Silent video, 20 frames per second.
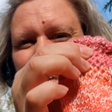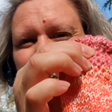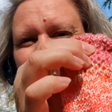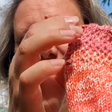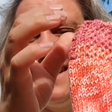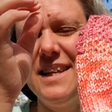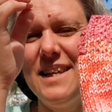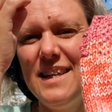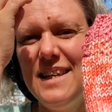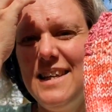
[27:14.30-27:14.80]

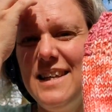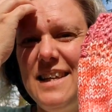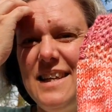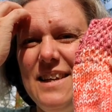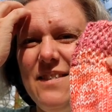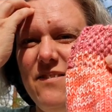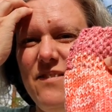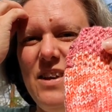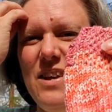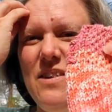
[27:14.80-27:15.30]
thick,
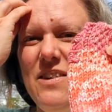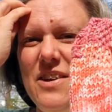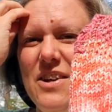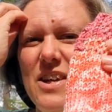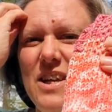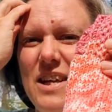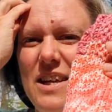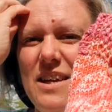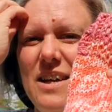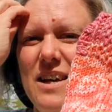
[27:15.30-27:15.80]

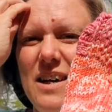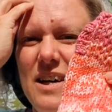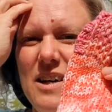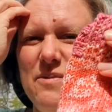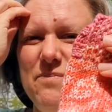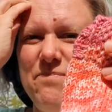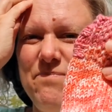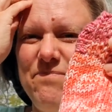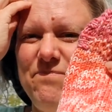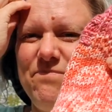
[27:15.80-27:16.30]
very
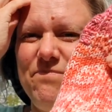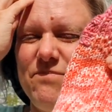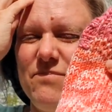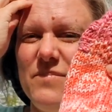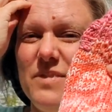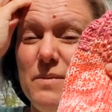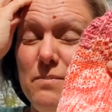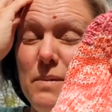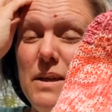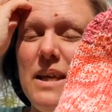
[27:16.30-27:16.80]

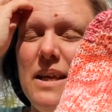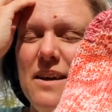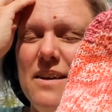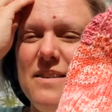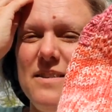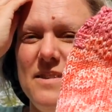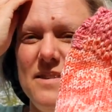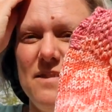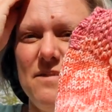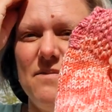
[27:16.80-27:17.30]

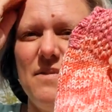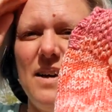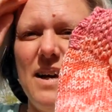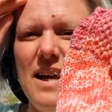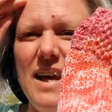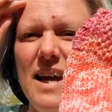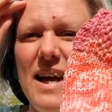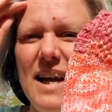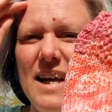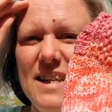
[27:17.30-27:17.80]
because
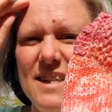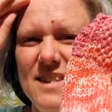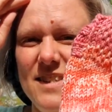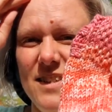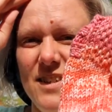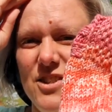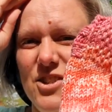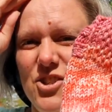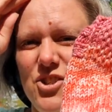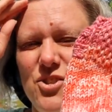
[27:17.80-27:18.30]
I had
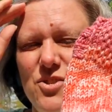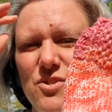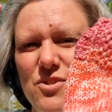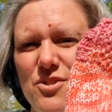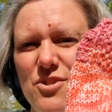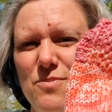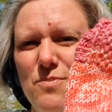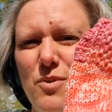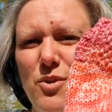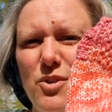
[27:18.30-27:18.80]
such
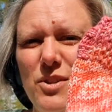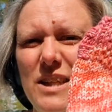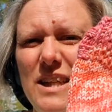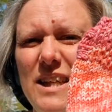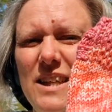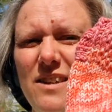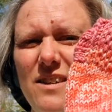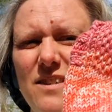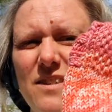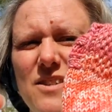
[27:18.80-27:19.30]
small
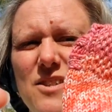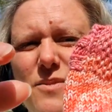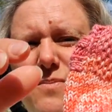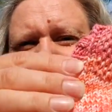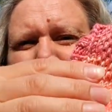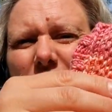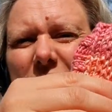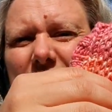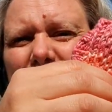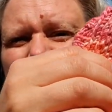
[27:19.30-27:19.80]
needles,
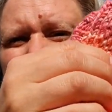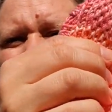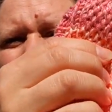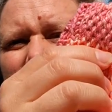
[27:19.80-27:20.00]
but